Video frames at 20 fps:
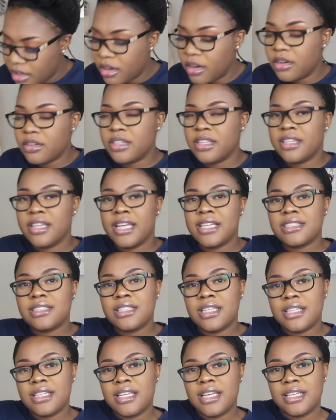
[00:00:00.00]
Oh, the next
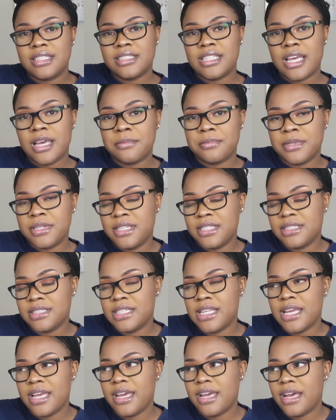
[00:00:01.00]
thing that's happened is
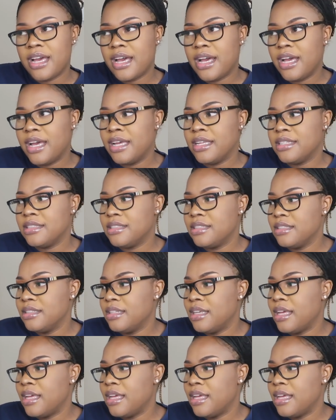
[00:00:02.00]
that I